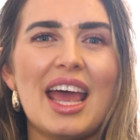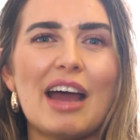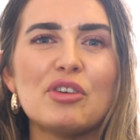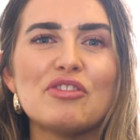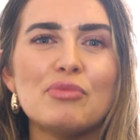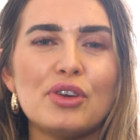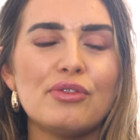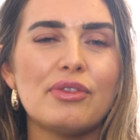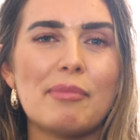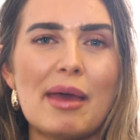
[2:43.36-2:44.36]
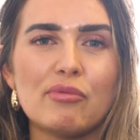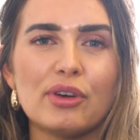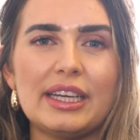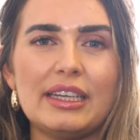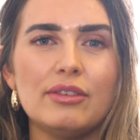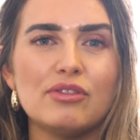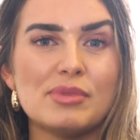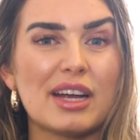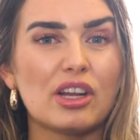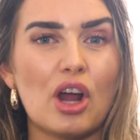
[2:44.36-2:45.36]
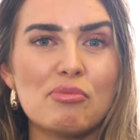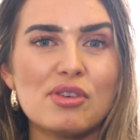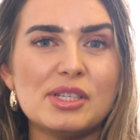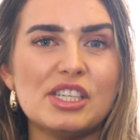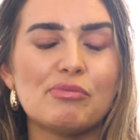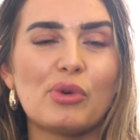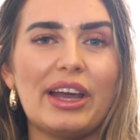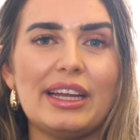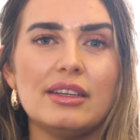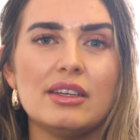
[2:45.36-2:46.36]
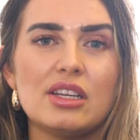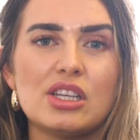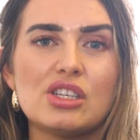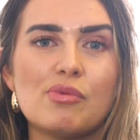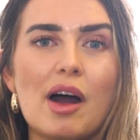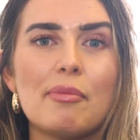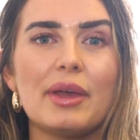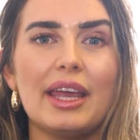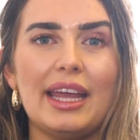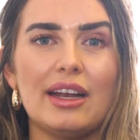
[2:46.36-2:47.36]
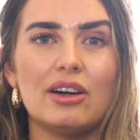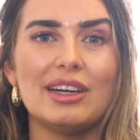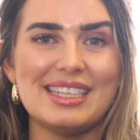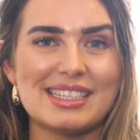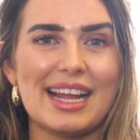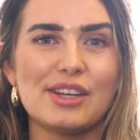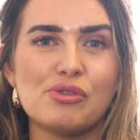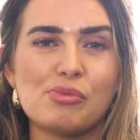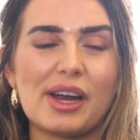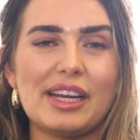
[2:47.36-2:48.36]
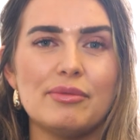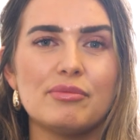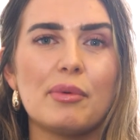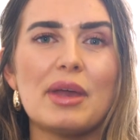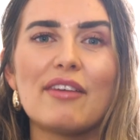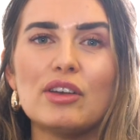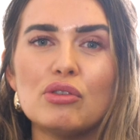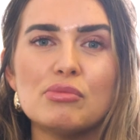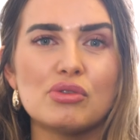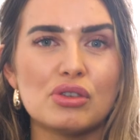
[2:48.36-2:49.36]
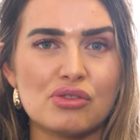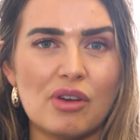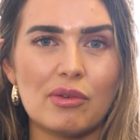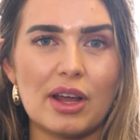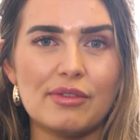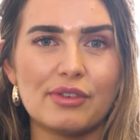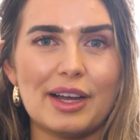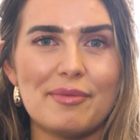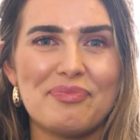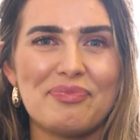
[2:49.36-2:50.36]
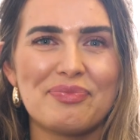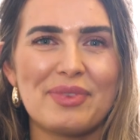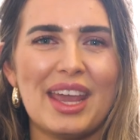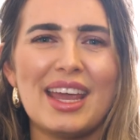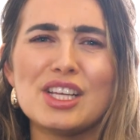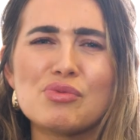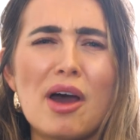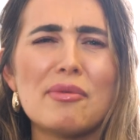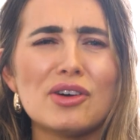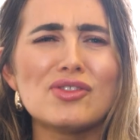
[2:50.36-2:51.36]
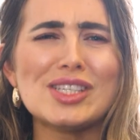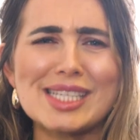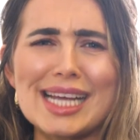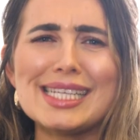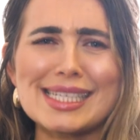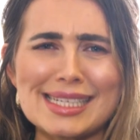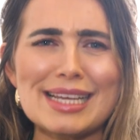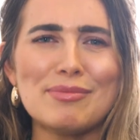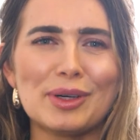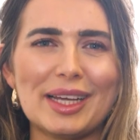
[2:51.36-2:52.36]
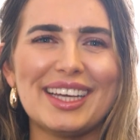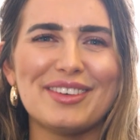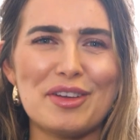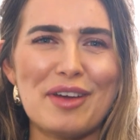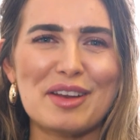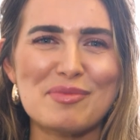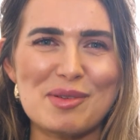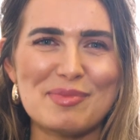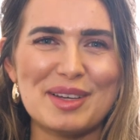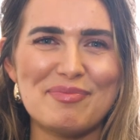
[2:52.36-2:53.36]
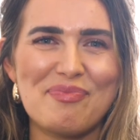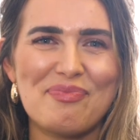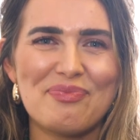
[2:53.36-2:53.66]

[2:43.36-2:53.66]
and we've moved the memory from down in our primitive brain to up in our intellectual brain, where we have a lot more control over it. It's why we often say to sleep on it if we've had a problem.